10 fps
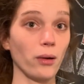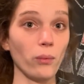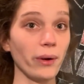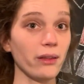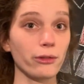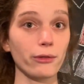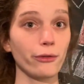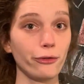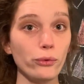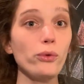with
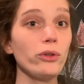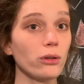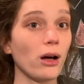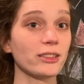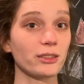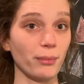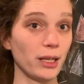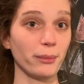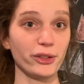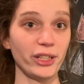food cost
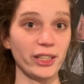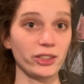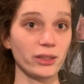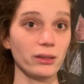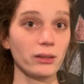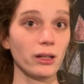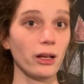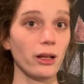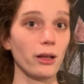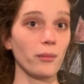minimization
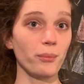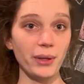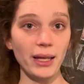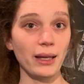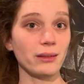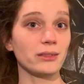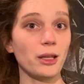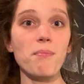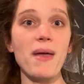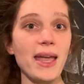being the
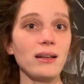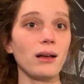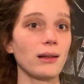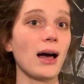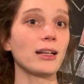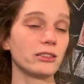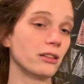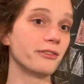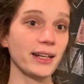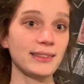main class
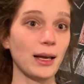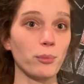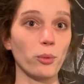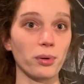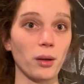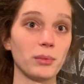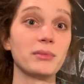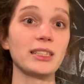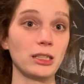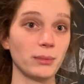of example
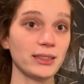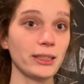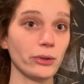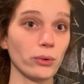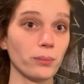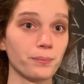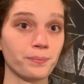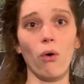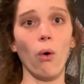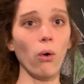problems in a material.
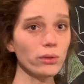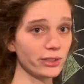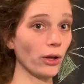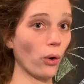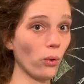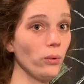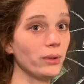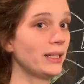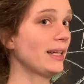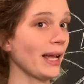Also,
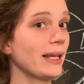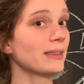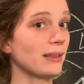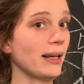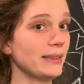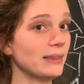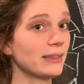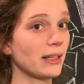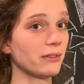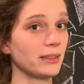in the
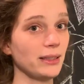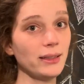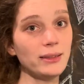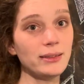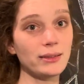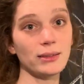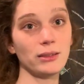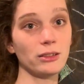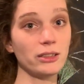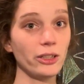1970s,
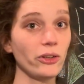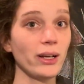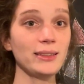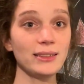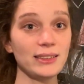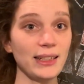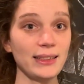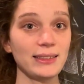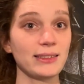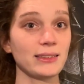the United
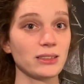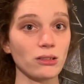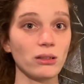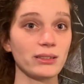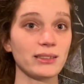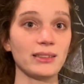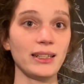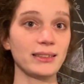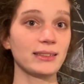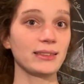States started
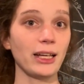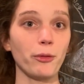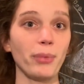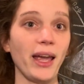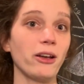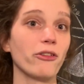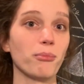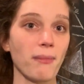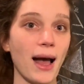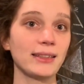its campaign of
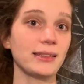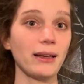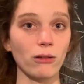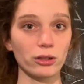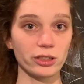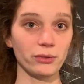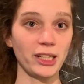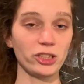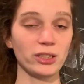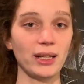mass
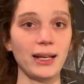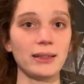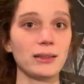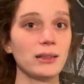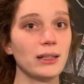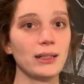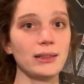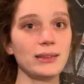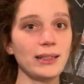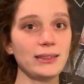incarceration, and
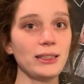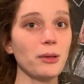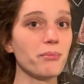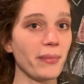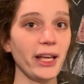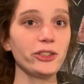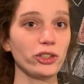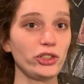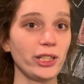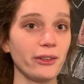they see a major
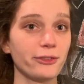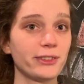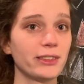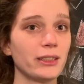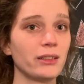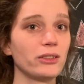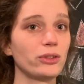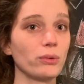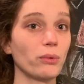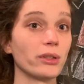shift
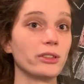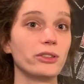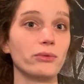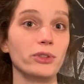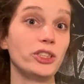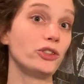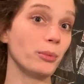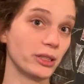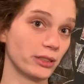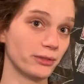towards
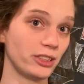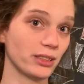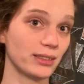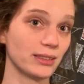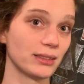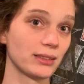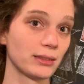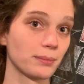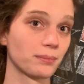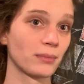retributive
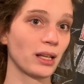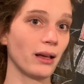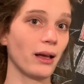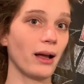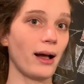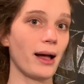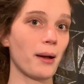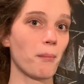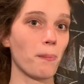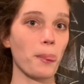justice.
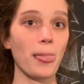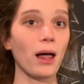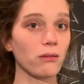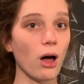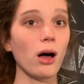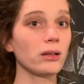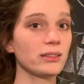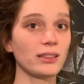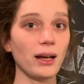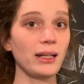
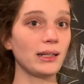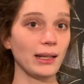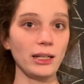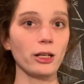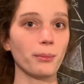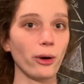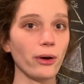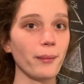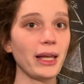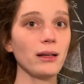Alongside linear
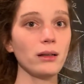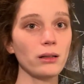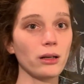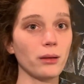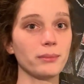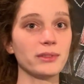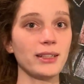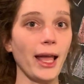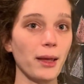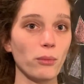programming comes
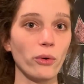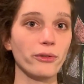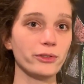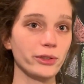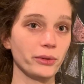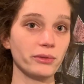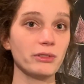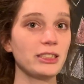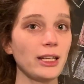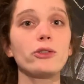a move to
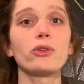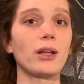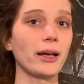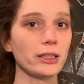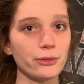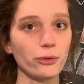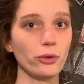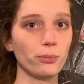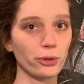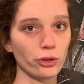centralize
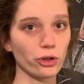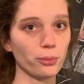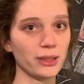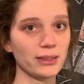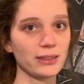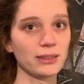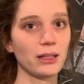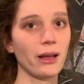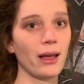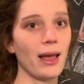food procurement
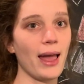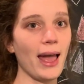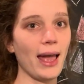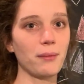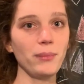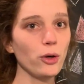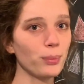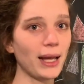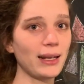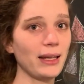and meal
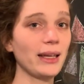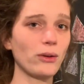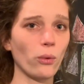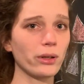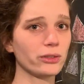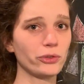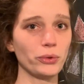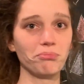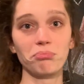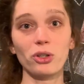planning in order
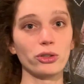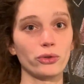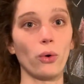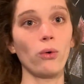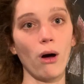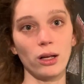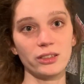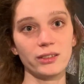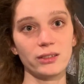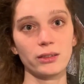to control
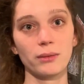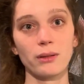costs.